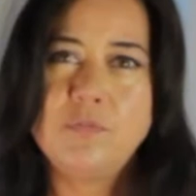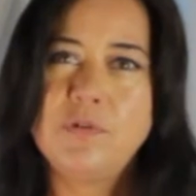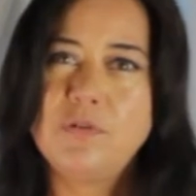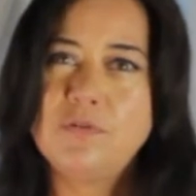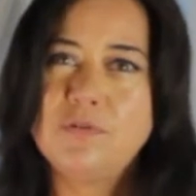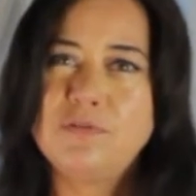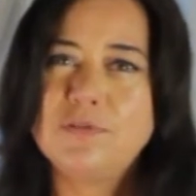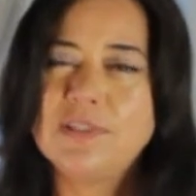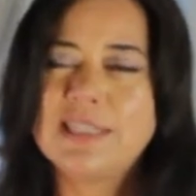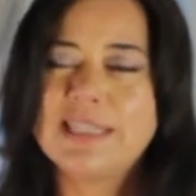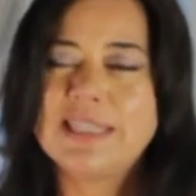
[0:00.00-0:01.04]
beautiful
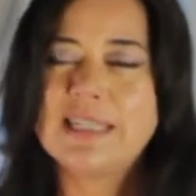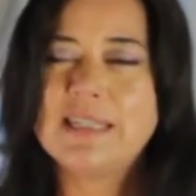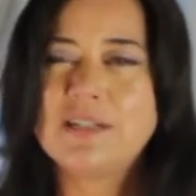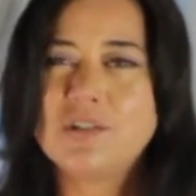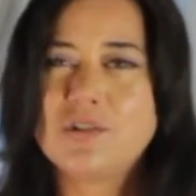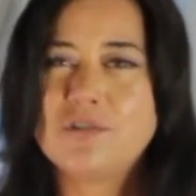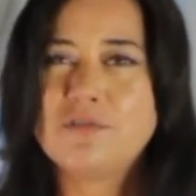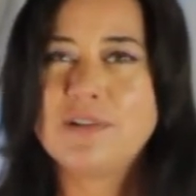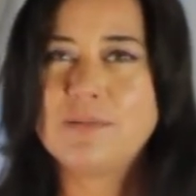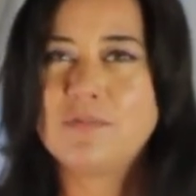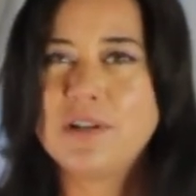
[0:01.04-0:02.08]
signature
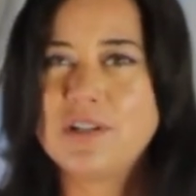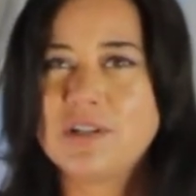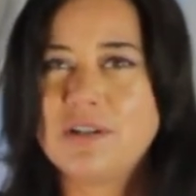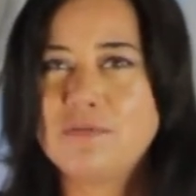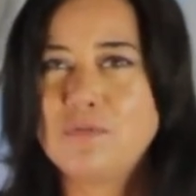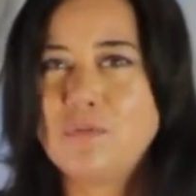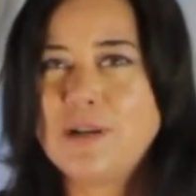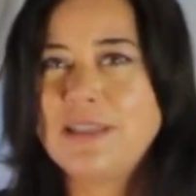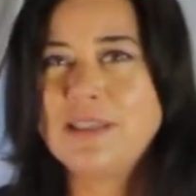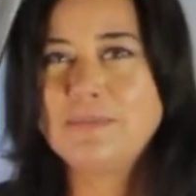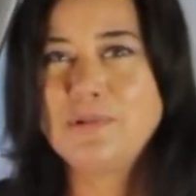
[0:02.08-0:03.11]
vibration of
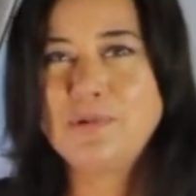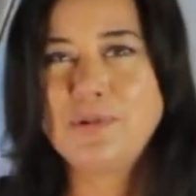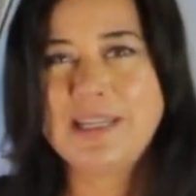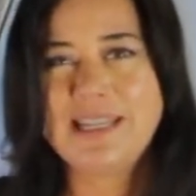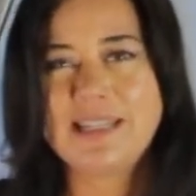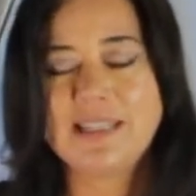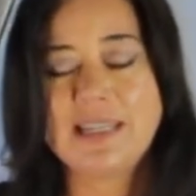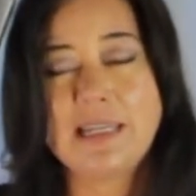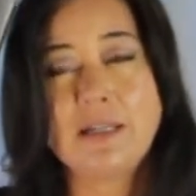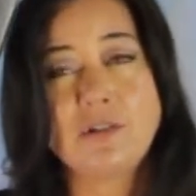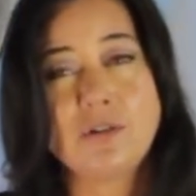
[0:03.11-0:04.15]
what the moon is
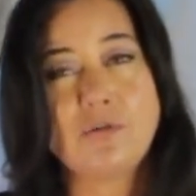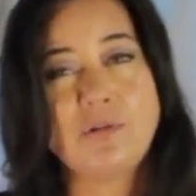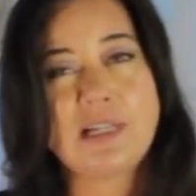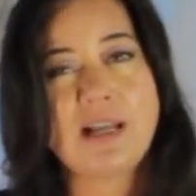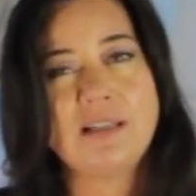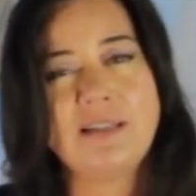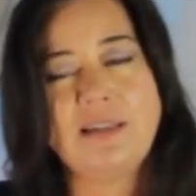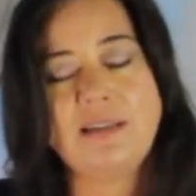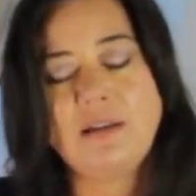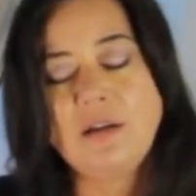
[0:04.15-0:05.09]
in its totality